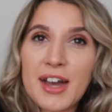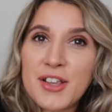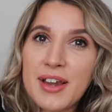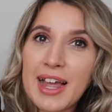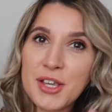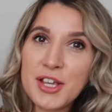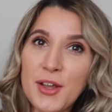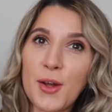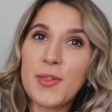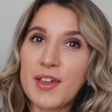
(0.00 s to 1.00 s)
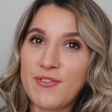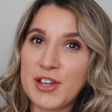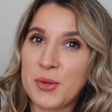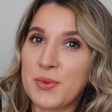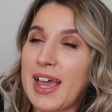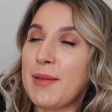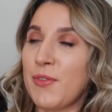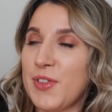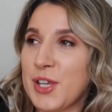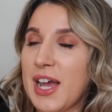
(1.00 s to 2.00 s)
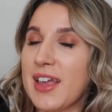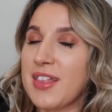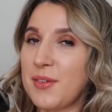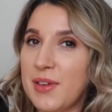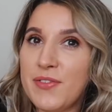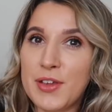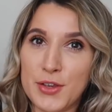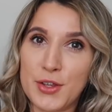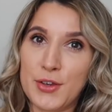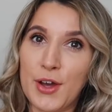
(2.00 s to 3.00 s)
I don't actually know the official name of this jacket, so if you do